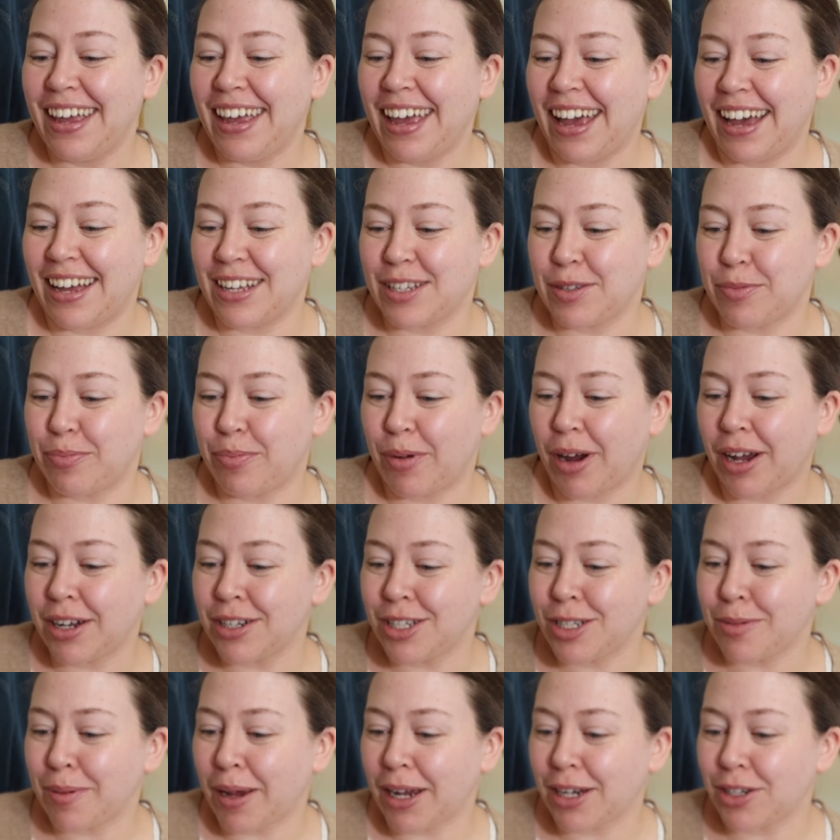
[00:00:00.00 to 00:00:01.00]
Has broad
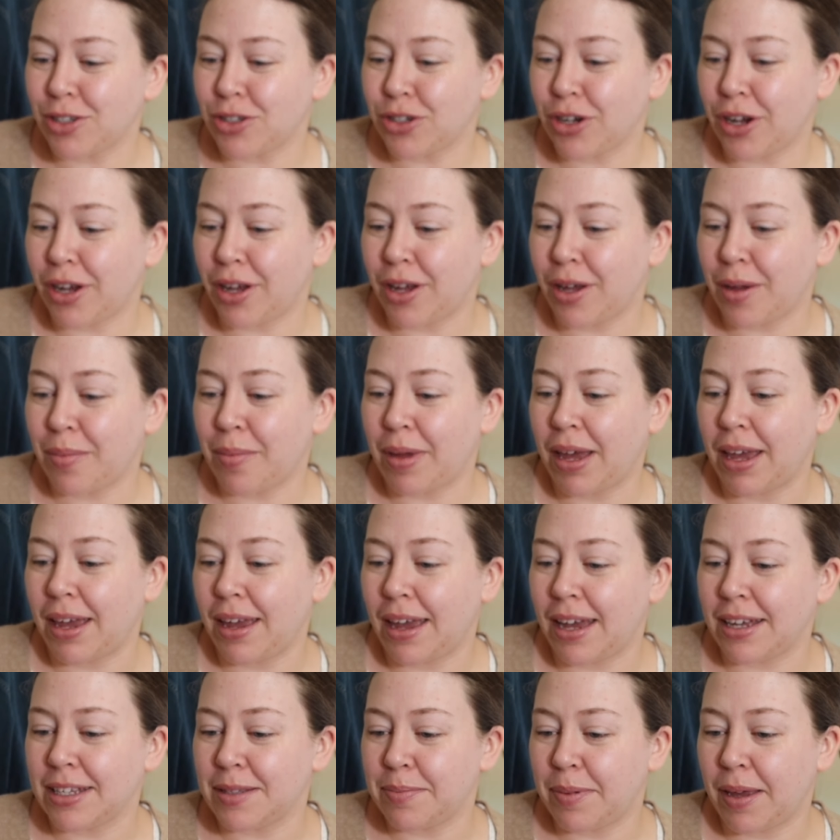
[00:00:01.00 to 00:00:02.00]
spectrum
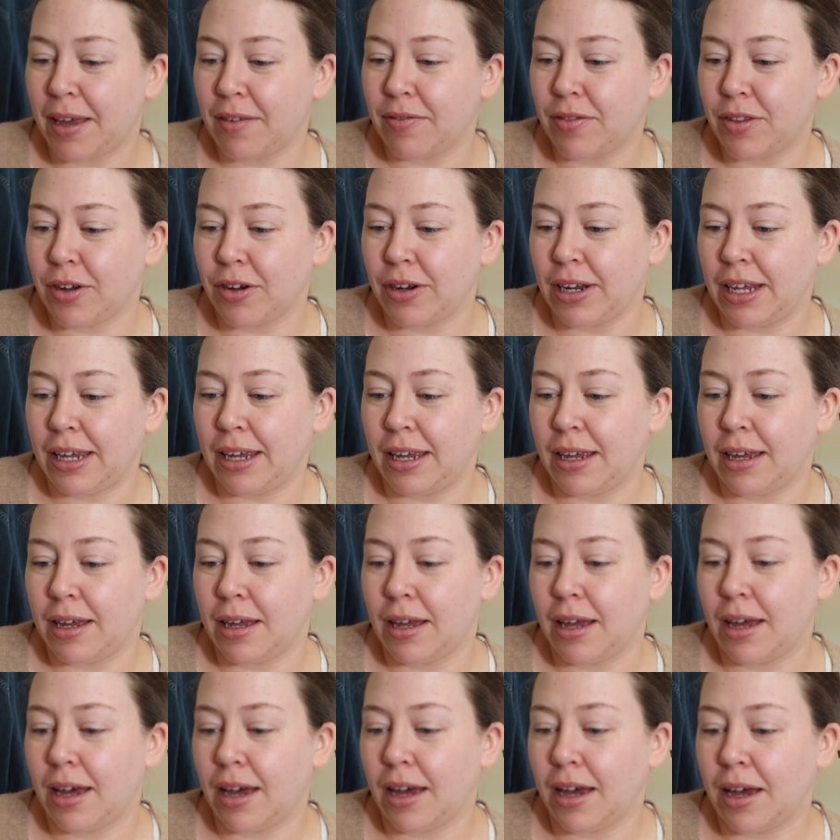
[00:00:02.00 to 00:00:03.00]
SPF 30,
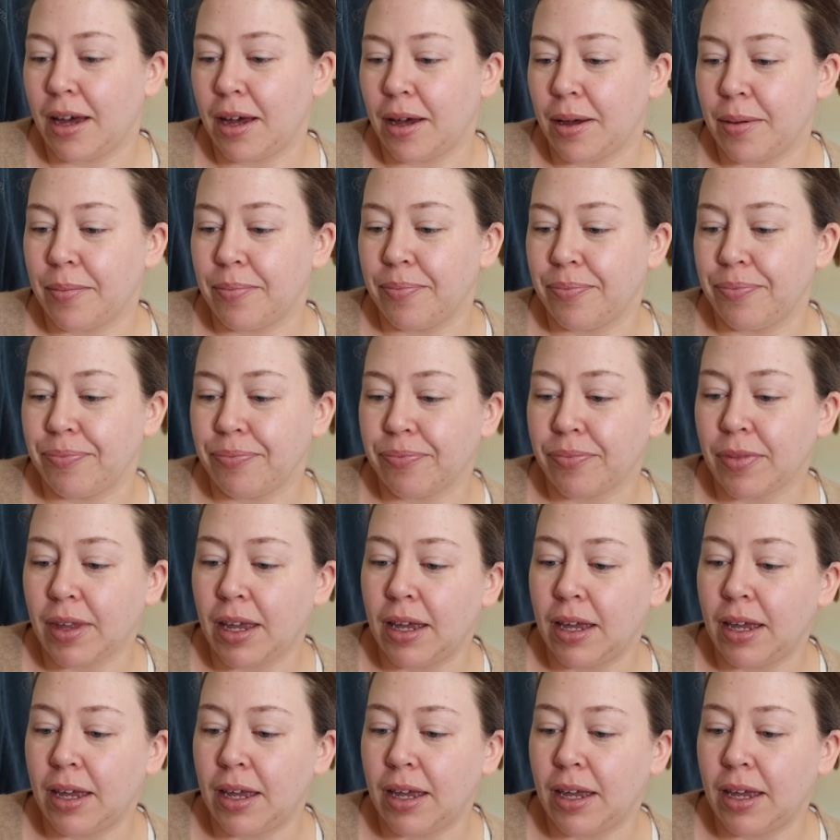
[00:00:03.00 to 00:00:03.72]
um,